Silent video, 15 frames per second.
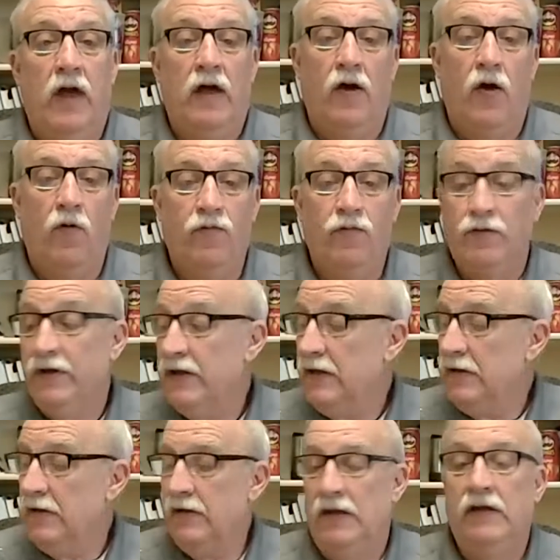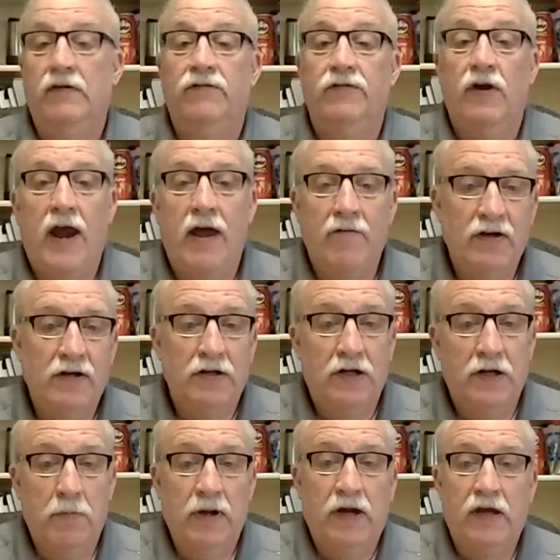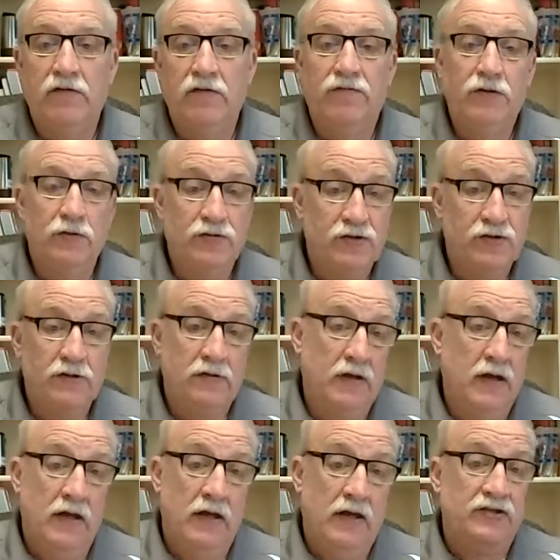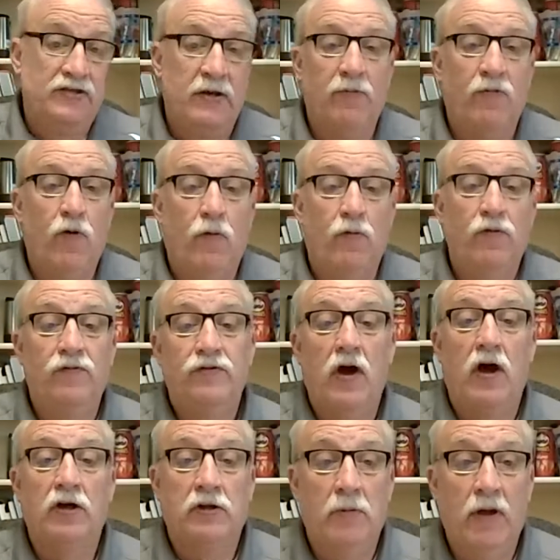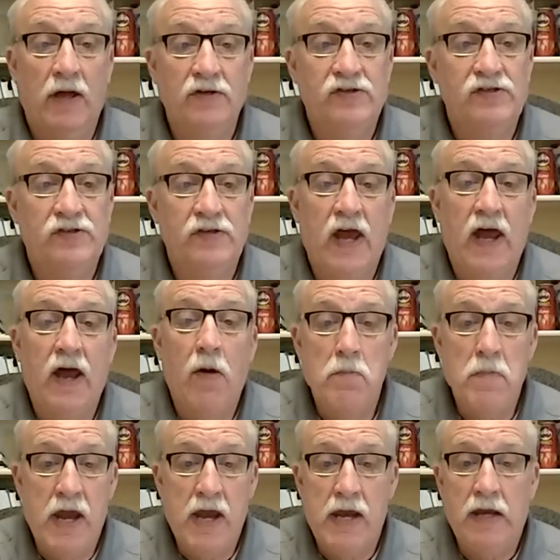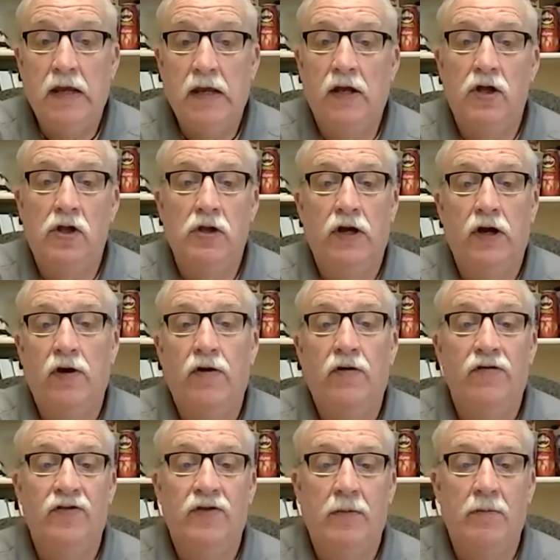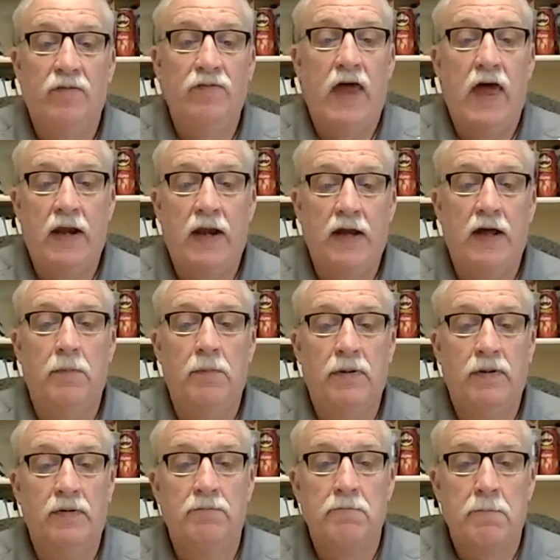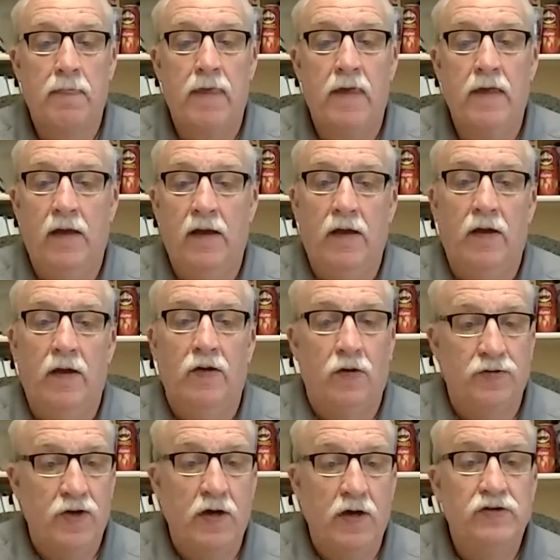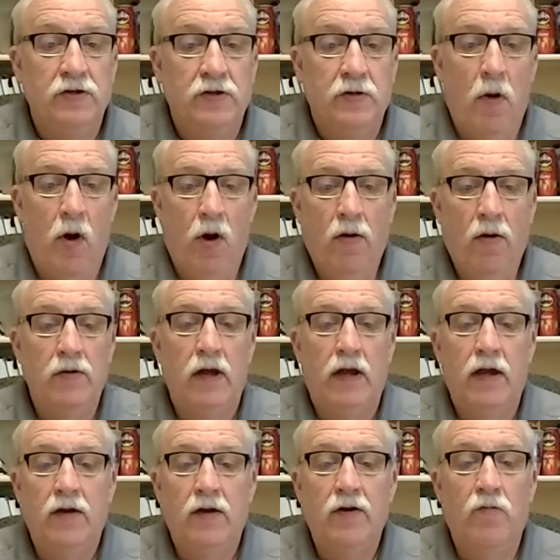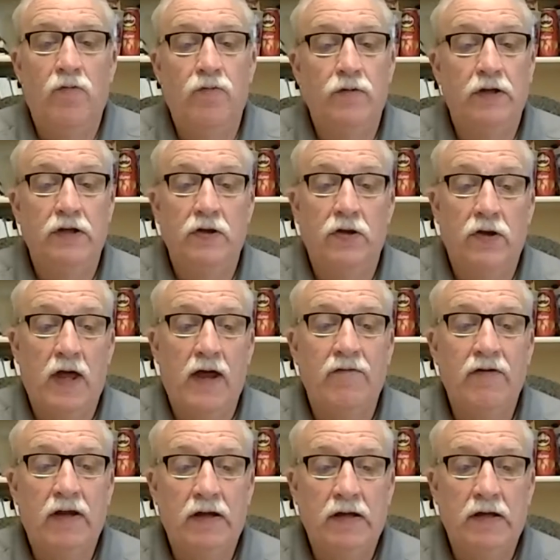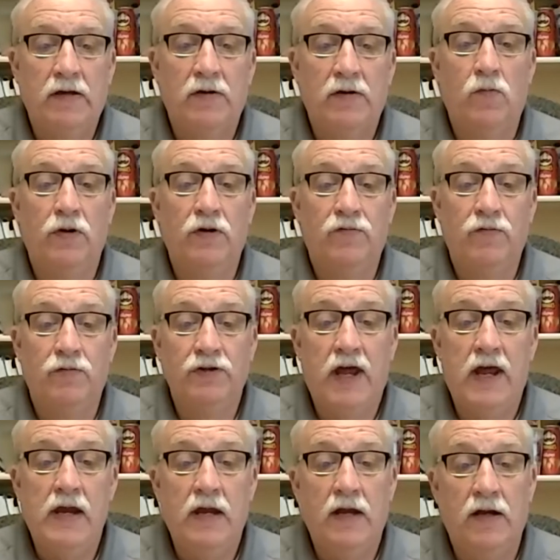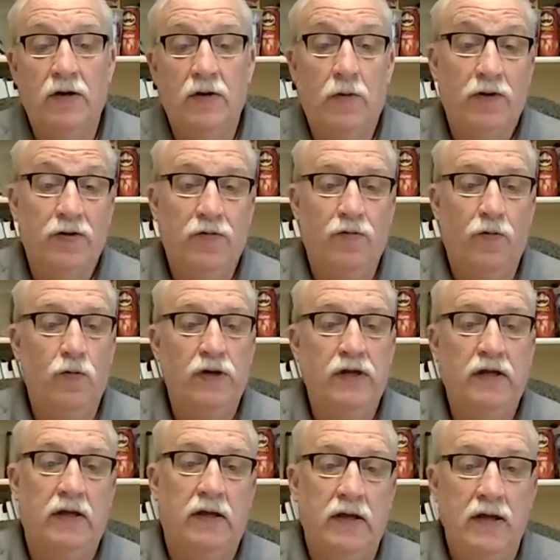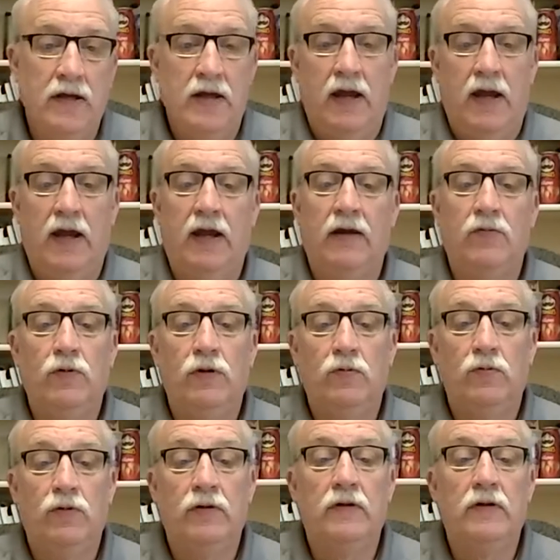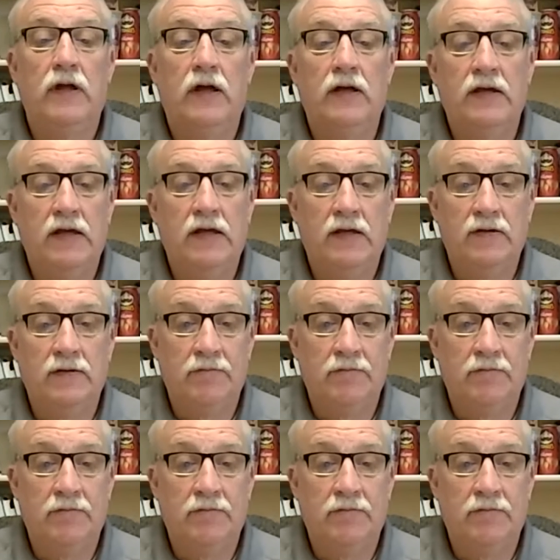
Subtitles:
hopefully, if you're having a little bit of confusion, some of what we've talked about just now may clear some of that up. We'll talk to you tomorrow, and hopefully you'll have a wonderful day and a wonderful week, and we will, again,